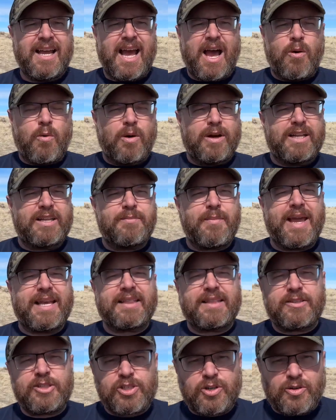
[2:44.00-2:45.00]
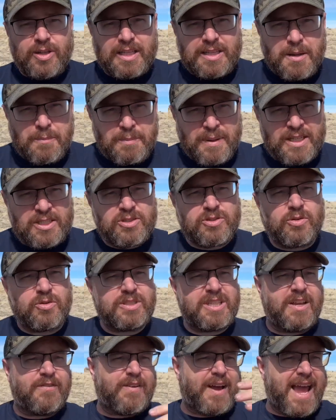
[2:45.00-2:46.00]
I wanted to make sure that the
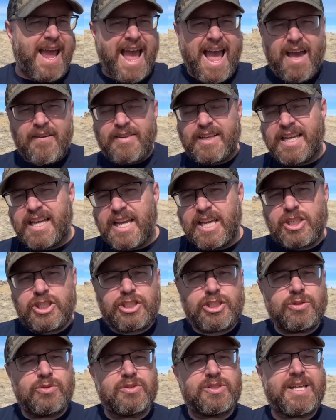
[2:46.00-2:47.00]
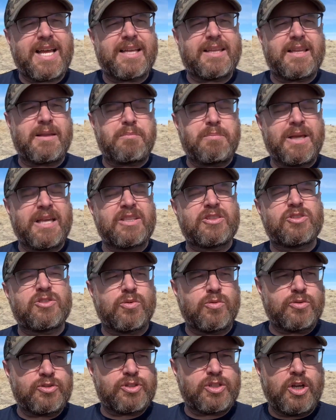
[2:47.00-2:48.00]
pistols, if I have any issues, that the
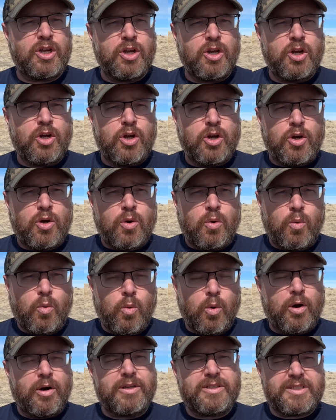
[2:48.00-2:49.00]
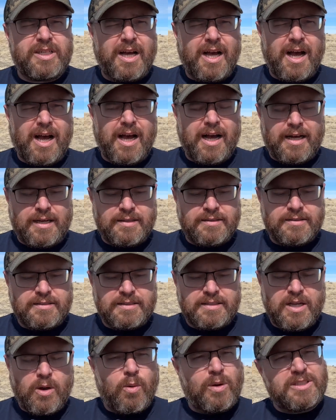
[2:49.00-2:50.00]
pistols weren't,
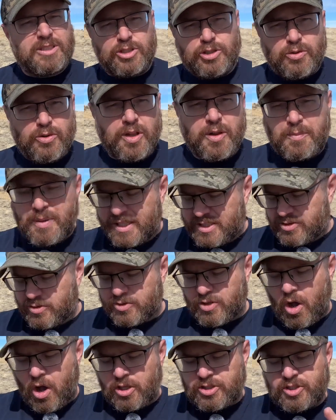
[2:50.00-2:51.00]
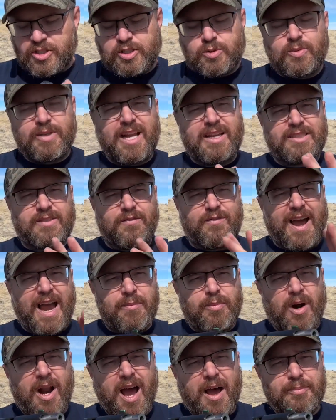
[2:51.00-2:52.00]
it wasn't due to the pistols. Also, this one has a
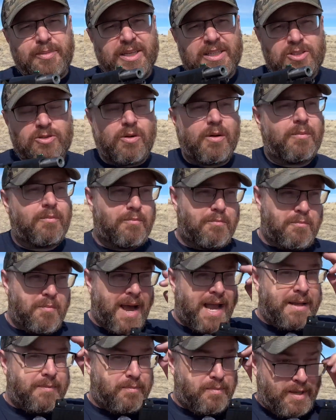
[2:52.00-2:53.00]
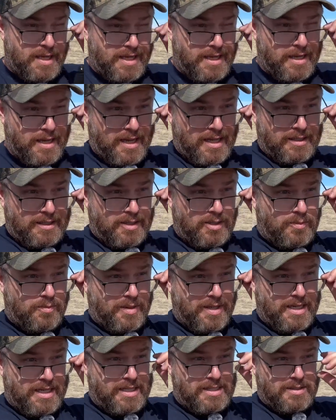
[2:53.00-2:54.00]
fiber optic, so it might be a little
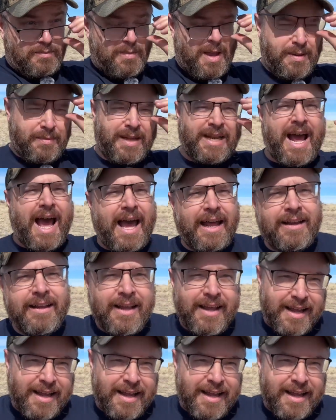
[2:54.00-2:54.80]
bit easier. Maybe not.